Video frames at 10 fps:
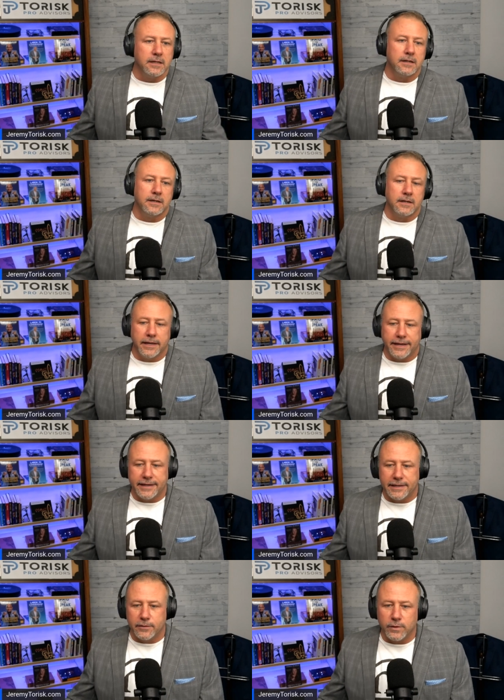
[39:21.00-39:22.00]
And
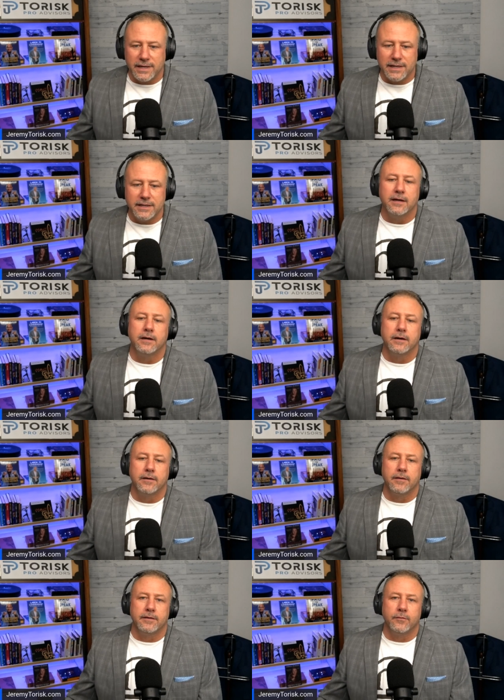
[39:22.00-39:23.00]
we
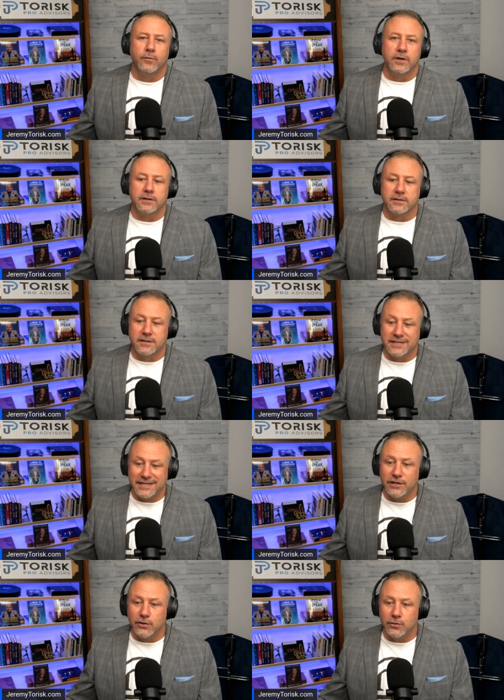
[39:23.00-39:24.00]
will see
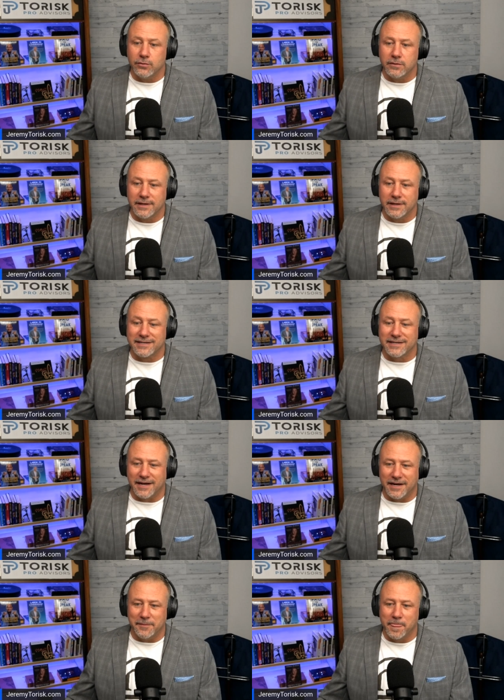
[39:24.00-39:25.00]
you next
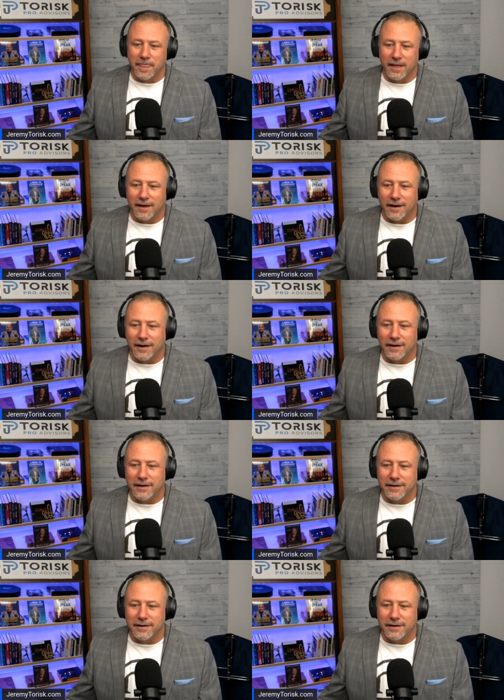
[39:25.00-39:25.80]
time on